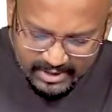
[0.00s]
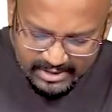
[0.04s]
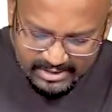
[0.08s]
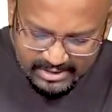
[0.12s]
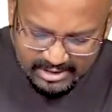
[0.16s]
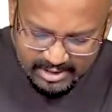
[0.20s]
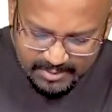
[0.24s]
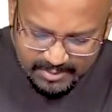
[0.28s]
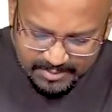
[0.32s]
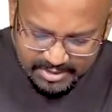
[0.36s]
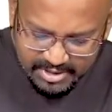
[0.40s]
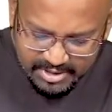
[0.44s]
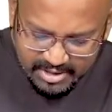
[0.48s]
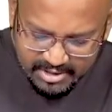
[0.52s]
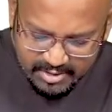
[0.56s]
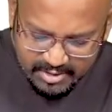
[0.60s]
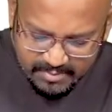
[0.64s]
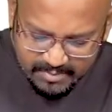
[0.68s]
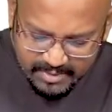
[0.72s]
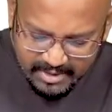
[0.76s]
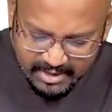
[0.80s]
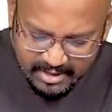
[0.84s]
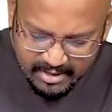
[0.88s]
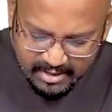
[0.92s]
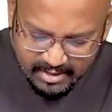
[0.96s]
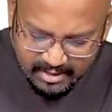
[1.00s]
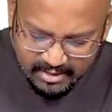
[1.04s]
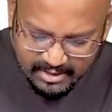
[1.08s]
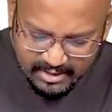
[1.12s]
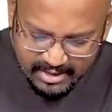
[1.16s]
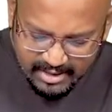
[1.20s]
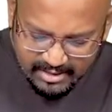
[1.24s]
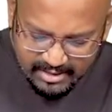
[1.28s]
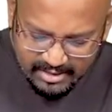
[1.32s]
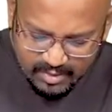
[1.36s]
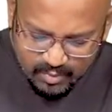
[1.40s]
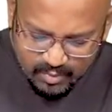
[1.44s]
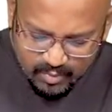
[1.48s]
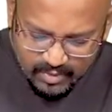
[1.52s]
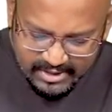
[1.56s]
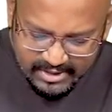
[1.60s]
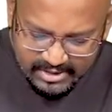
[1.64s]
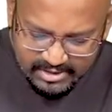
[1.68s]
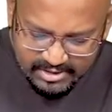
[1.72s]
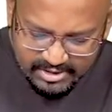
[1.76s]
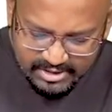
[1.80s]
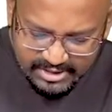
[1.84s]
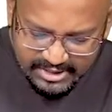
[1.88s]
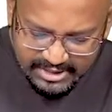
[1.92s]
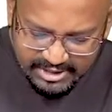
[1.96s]
is substance P, the other one
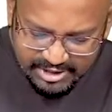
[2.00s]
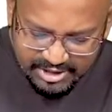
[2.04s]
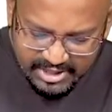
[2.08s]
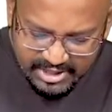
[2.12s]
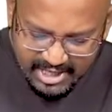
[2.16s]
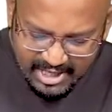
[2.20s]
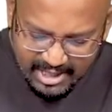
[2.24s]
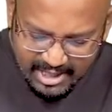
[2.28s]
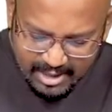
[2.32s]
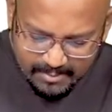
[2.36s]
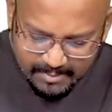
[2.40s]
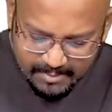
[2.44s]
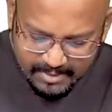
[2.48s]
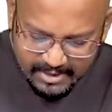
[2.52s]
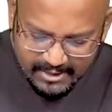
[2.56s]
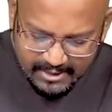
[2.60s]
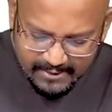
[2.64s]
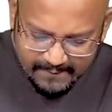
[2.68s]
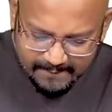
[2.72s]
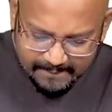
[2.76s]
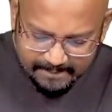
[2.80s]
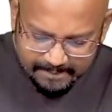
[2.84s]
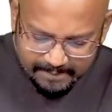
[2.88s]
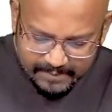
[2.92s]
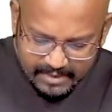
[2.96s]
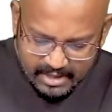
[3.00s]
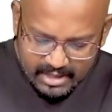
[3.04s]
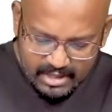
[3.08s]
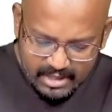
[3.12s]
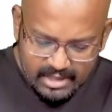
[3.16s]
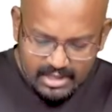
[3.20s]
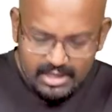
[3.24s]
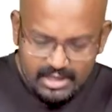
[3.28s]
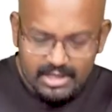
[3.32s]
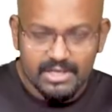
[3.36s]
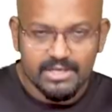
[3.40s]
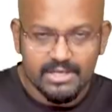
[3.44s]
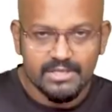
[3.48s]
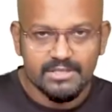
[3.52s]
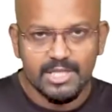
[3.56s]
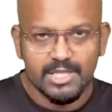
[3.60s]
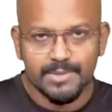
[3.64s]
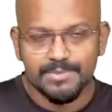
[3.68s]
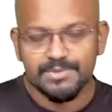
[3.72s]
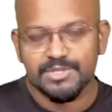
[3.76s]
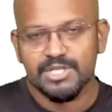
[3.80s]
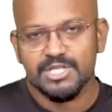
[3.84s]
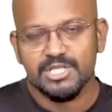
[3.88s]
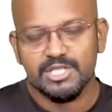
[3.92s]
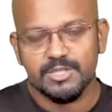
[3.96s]
is CGRP.
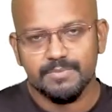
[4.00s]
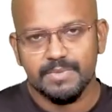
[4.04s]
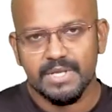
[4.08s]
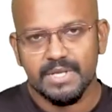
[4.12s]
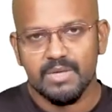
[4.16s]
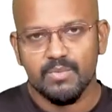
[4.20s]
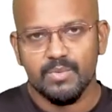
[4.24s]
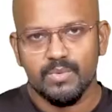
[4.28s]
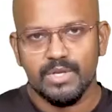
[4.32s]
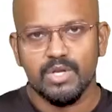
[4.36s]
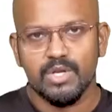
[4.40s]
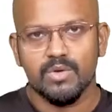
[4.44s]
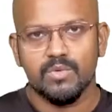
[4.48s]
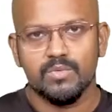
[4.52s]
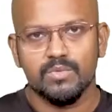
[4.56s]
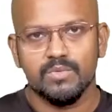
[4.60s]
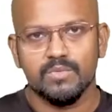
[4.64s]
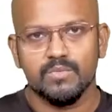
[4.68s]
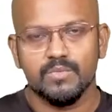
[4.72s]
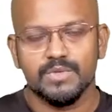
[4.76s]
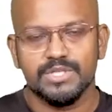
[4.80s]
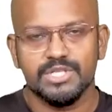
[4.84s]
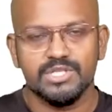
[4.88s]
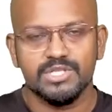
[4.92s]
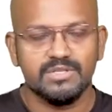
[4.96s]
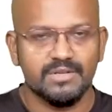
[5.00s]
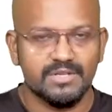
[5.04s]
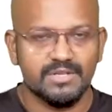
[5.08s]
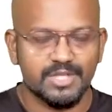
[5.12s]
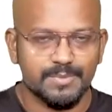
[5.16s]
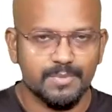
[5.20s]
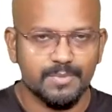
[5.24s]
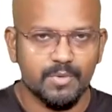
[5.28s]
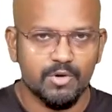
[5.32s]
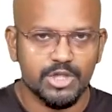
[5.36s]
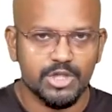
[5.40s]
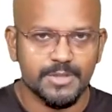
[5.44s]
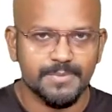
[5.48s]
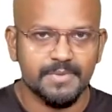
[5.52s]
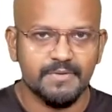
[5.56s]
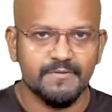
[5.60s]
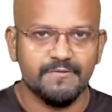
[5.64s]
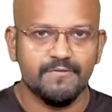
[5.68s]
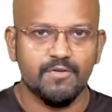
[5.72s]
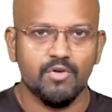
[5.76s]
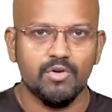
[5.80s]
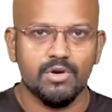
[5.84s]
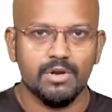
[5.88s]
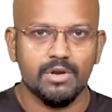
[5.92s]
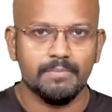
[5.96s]
Substance P, we know, which is responsible
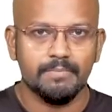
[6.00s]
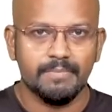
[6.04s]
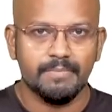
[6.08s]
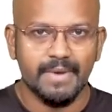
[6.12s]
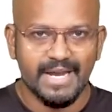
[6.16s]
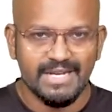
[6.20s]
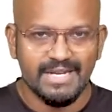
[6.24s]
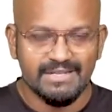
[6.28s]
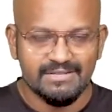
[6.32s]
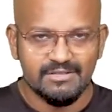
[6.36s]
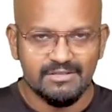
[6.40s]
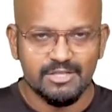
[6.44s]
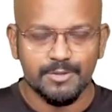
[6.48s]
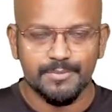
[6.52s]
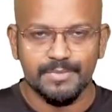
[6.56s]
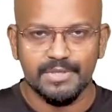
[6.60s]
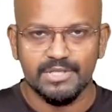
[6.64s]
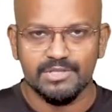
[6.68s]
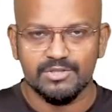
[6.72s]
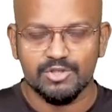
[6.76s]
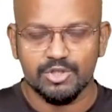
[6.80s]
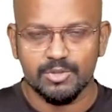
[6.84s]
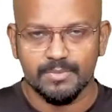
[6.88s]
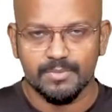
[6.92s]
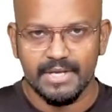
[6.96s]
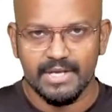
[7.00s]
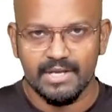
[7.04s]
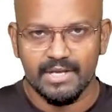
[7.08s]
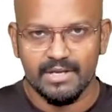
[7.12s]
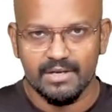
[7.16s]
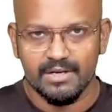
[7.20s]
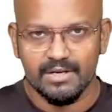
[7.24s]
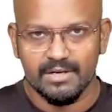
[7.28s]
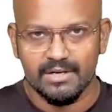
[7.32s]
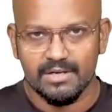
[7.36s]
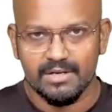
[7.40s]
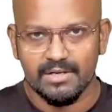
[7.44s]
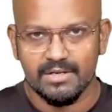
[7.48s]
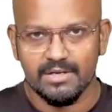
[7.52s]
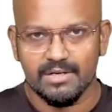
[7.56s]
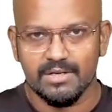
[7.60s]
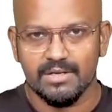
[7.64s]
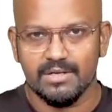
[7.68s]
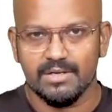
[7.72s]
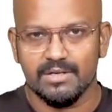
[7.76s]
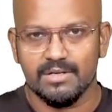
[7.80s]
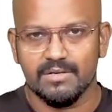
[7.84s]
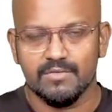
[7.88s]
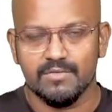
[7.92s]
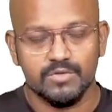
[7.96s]
for pain stimulus to be
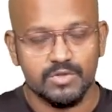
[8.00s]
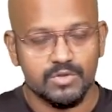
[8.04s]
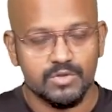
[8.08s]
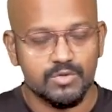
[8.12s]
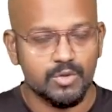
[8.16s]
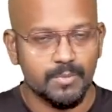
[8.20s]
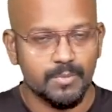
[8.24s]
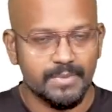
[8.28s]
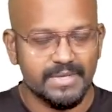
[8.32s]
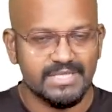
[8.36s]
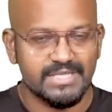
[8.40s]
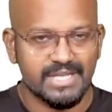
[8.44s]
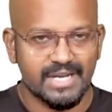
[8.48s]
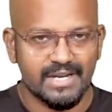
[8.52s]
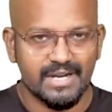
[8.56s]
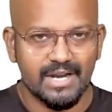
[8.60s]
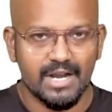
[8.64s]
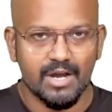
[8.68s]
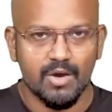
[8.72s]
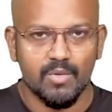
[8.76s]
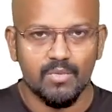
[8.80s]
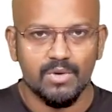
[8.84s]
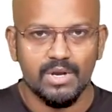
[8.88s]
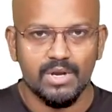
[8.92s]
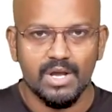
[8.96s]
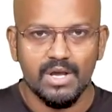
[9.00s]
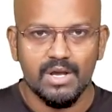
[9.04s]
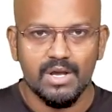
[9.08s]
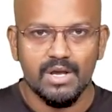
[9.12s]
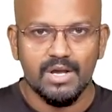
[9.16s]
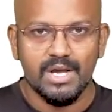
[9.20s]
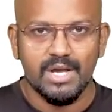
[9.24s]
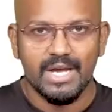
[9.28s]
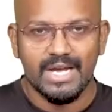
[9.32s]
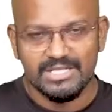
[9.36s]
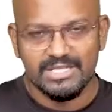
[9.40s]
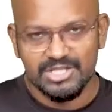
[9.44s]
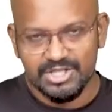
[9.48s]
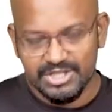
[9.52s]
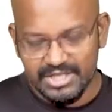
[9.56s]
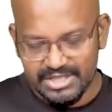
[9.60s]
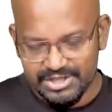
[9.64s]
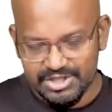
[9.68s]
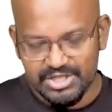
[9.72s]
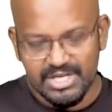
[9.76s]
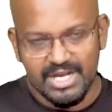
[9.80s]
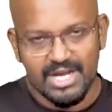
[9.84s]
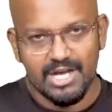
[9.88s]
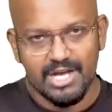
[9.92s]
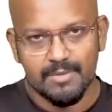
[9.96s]
sent down, and
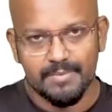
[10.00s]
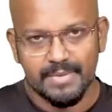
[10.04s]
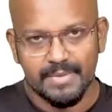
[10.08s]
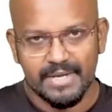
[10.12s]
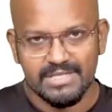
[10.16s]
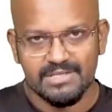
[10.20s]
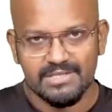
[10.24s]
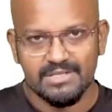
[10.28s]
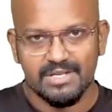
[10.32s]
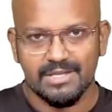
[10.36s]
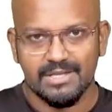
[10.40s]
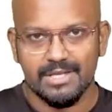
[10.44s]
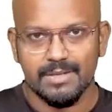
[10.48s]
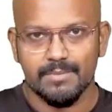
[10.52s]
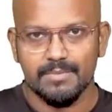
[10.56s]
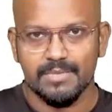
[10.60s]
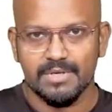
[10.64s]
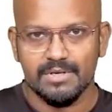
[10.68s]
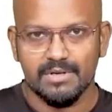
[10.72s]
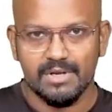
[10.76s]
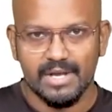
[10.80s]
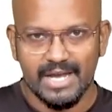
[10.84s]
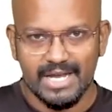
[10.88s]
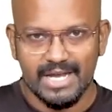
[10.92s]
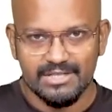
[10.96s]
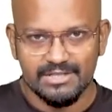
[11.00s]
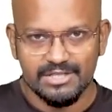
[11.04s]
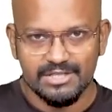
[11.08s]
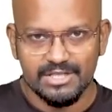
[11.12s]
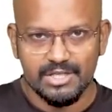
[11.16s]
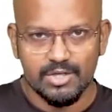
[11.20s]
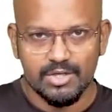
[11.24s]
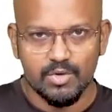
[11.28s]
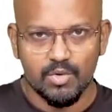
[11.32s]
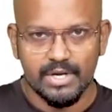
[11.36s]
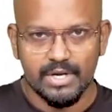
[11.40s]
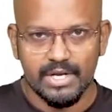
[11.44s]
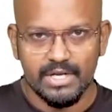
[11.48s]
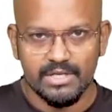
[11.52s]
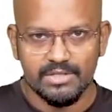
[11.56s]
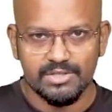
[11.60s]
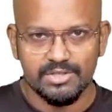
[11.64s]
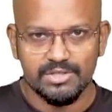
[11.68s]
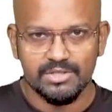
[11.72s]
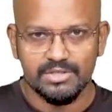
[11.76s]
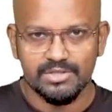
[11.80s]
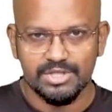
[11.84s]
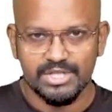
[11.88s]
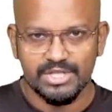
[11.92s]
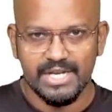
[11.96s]
CGRP is nothing but calcitonin
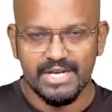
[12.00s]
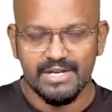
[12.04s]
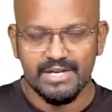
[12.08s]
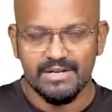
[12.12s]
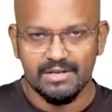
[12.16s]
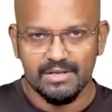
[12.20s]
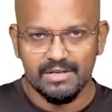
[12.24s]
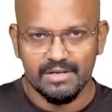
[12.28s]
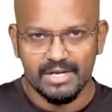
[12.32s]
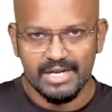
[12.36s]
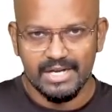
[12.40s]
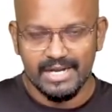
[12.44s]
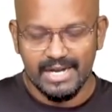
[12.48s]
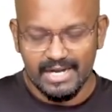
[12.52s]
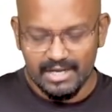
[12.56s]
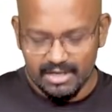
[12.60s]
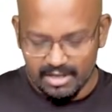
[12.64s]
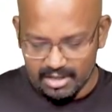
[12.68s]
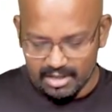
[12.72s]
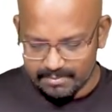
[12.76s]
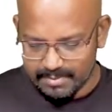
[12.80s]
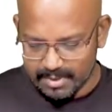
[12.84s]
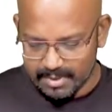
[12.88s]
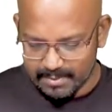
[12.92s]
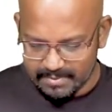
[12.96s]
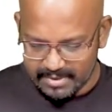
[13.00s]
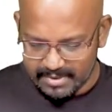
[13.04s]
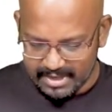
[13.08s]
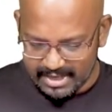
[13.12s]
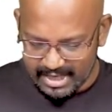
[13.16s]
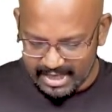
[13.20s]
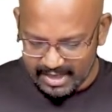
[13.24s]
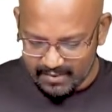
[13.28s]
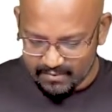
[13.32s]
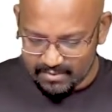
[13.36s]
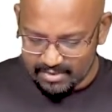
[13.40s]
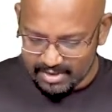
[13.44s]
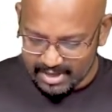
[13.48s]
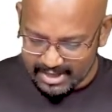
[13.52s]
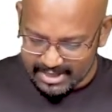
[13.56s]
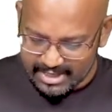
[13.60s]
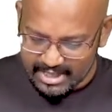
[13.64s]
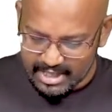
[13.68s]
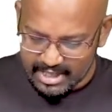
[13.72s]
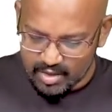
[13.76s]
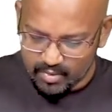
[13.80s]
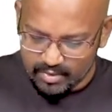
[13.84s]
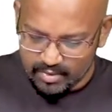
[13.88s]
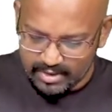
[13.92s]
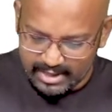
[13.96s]
gene related peptide. I will write
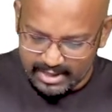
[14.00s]
it down